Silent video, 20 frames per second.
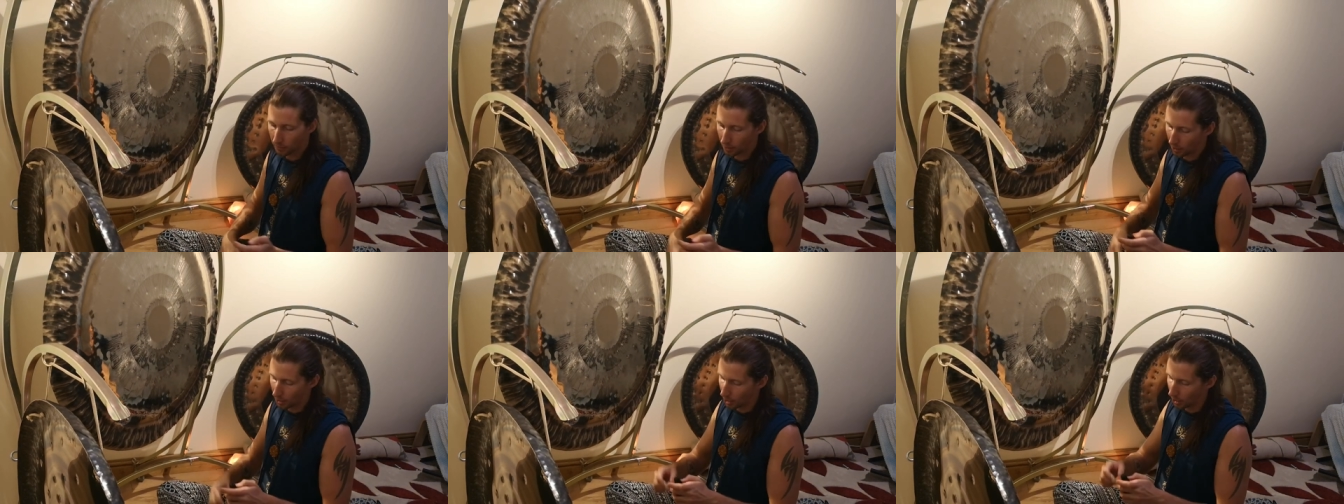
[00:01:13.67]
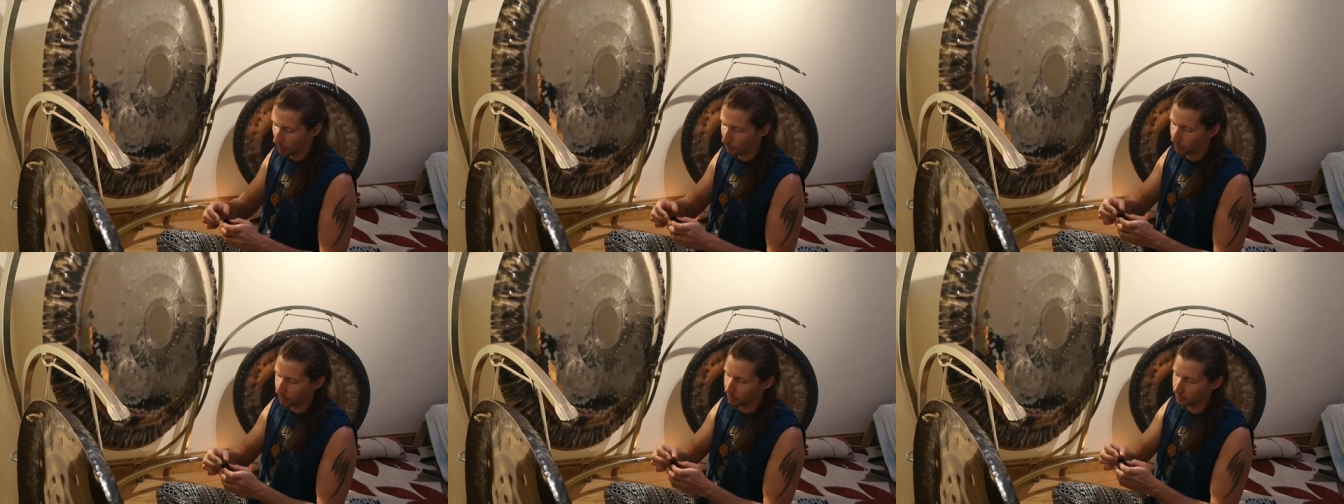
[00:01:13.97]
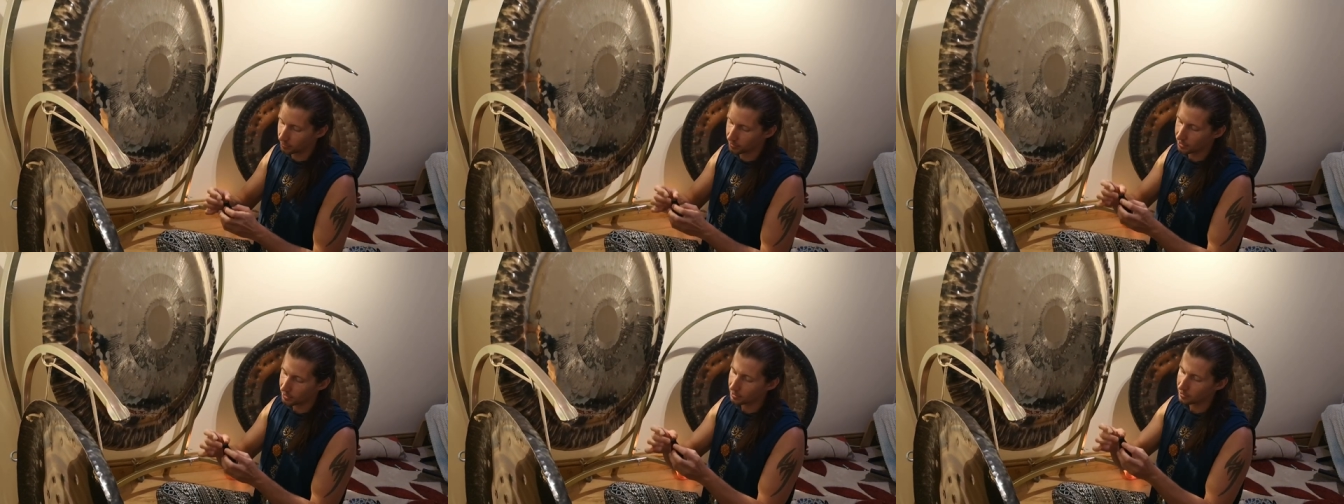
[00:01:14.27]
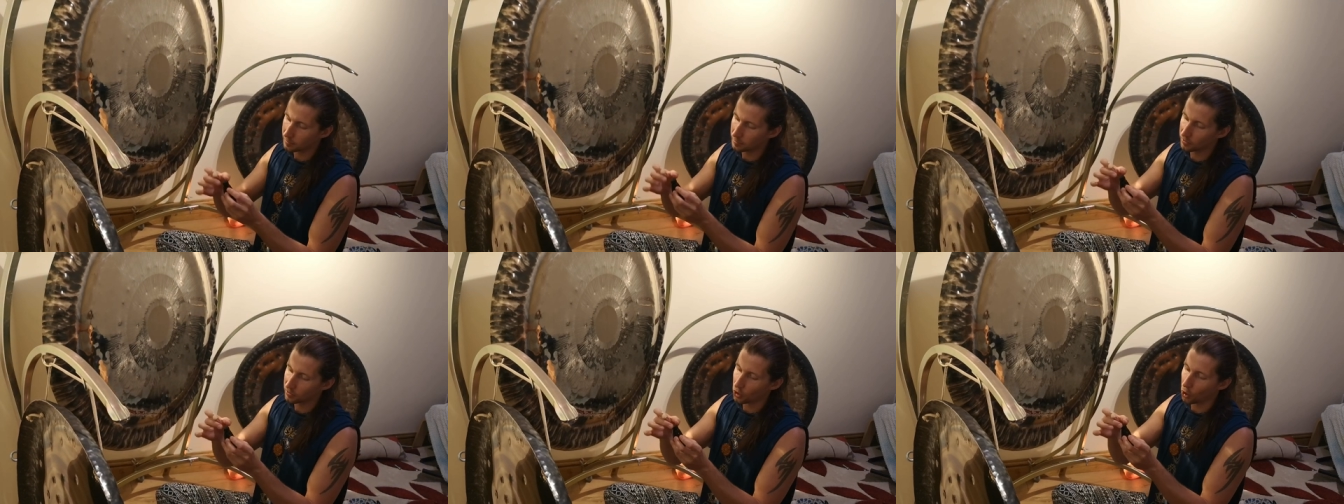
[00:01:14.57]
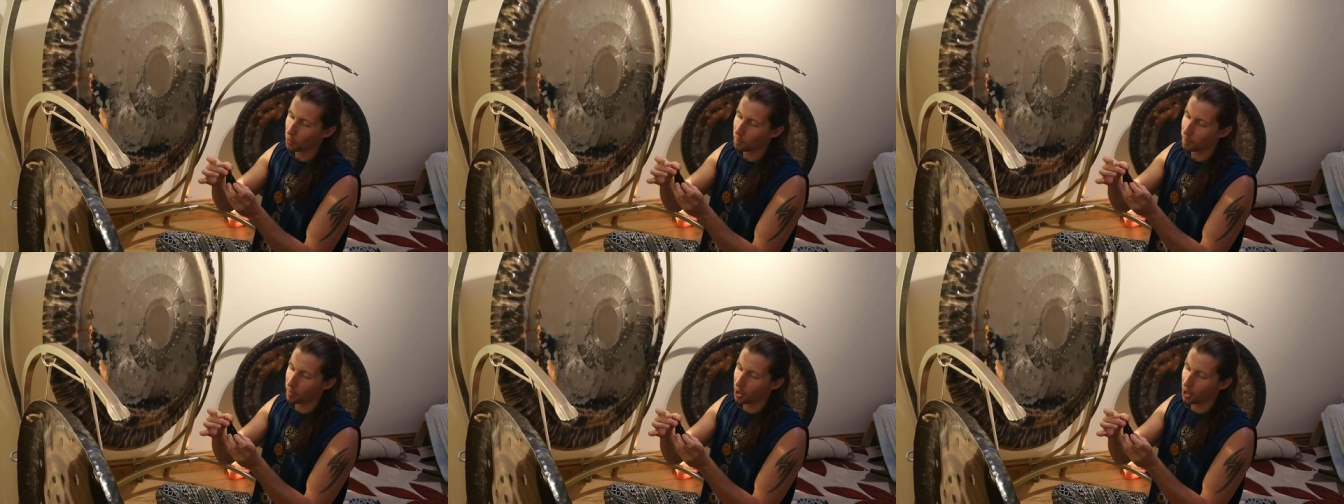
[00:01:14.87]
uh, because this
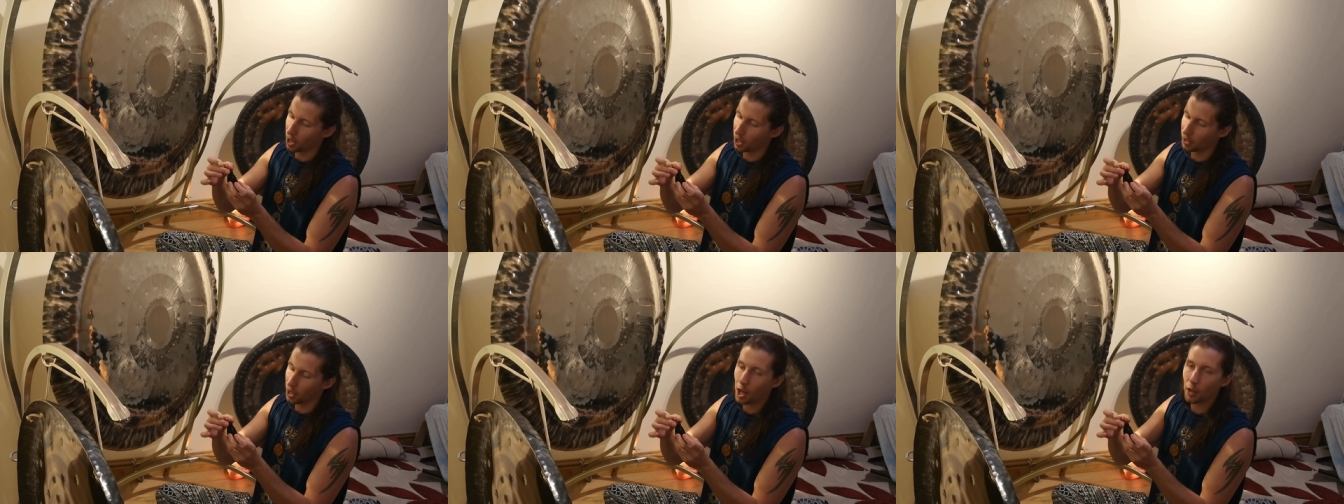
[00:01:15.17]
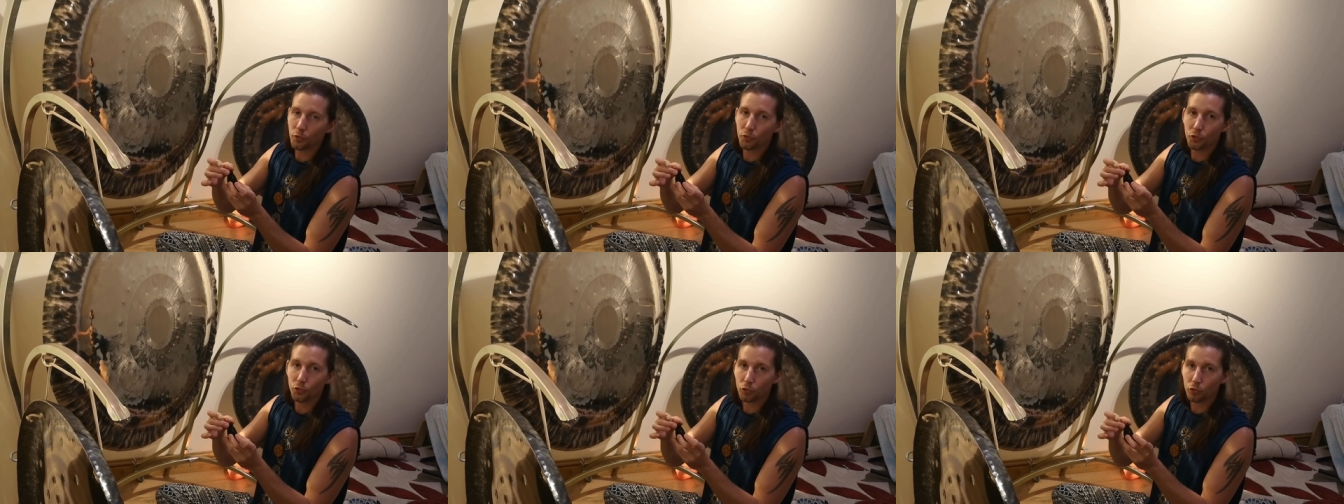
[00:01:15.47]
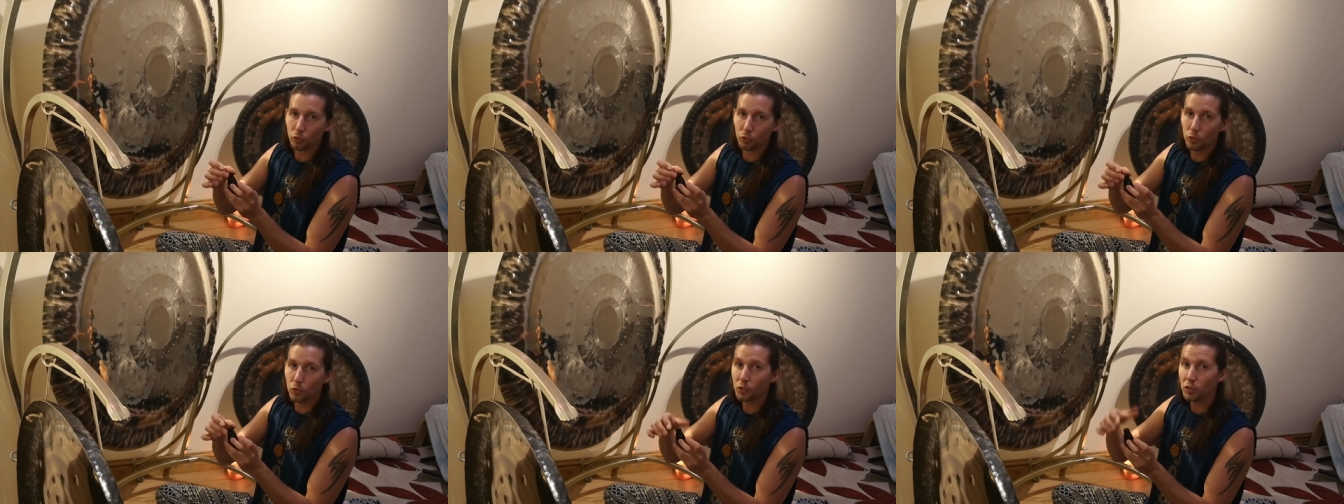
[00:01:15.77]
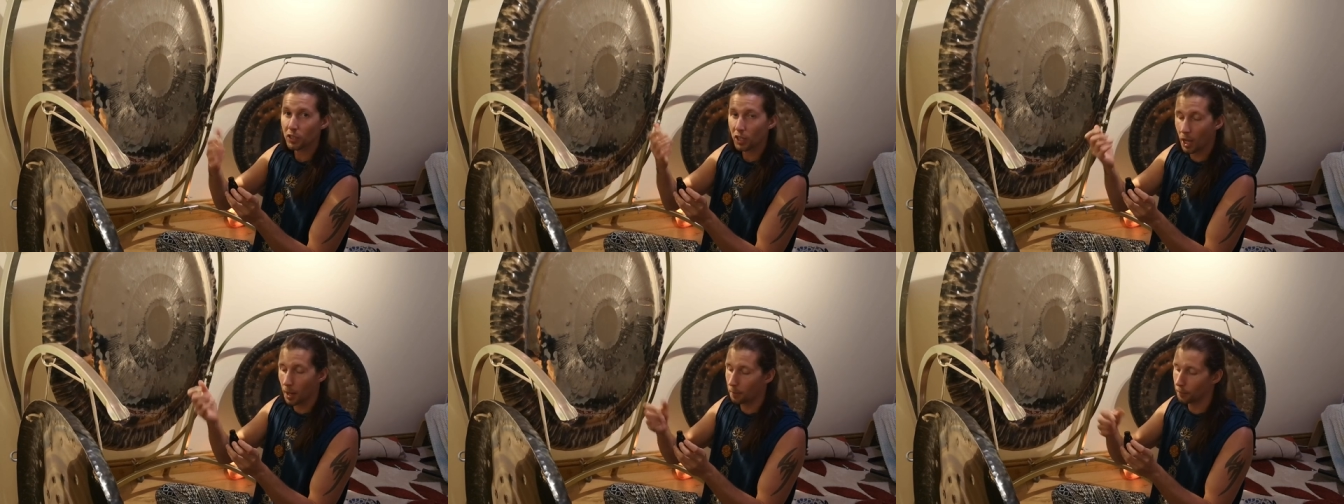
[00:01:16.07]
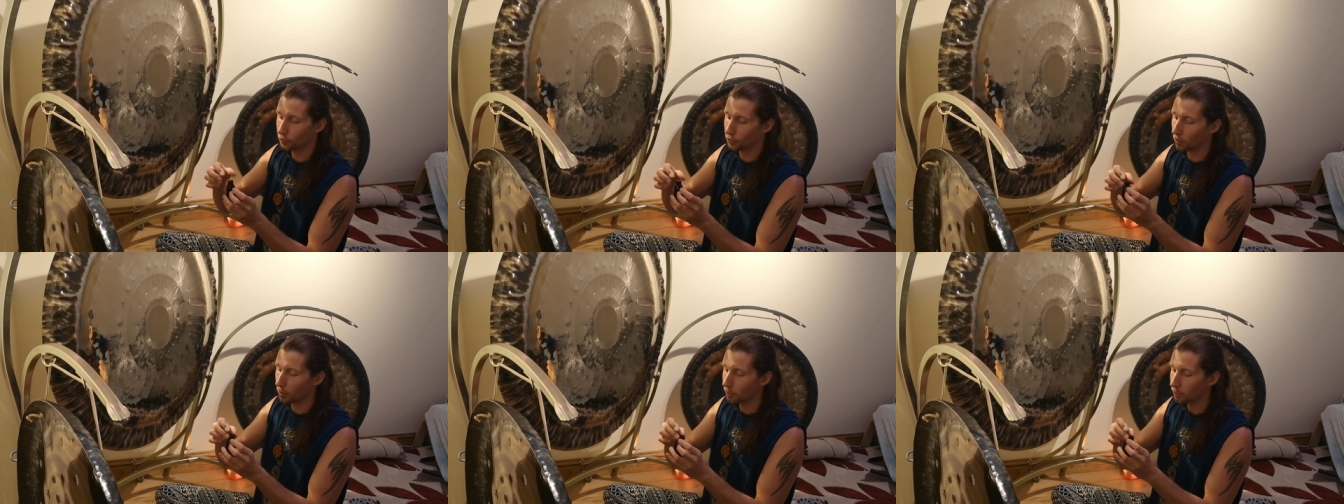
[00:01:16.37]
top part unscrews and
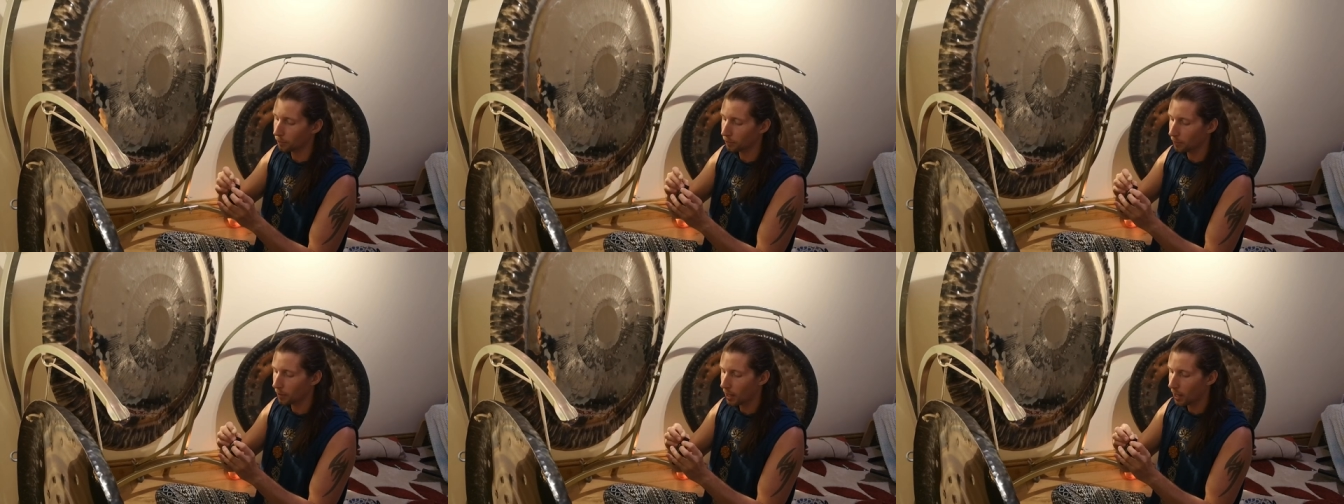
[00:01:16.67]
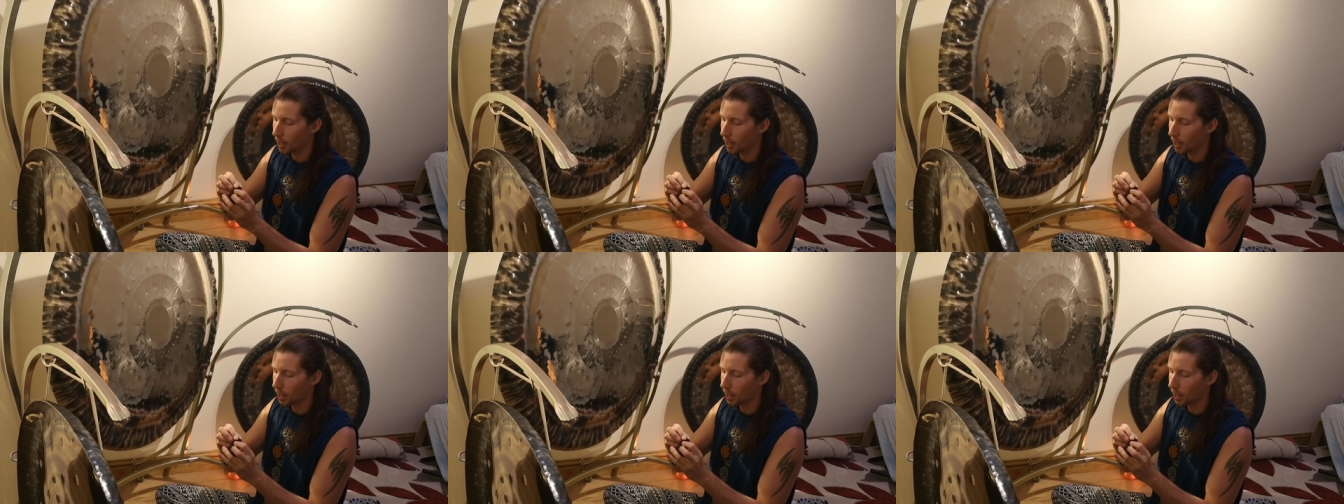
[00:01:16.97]
comes off.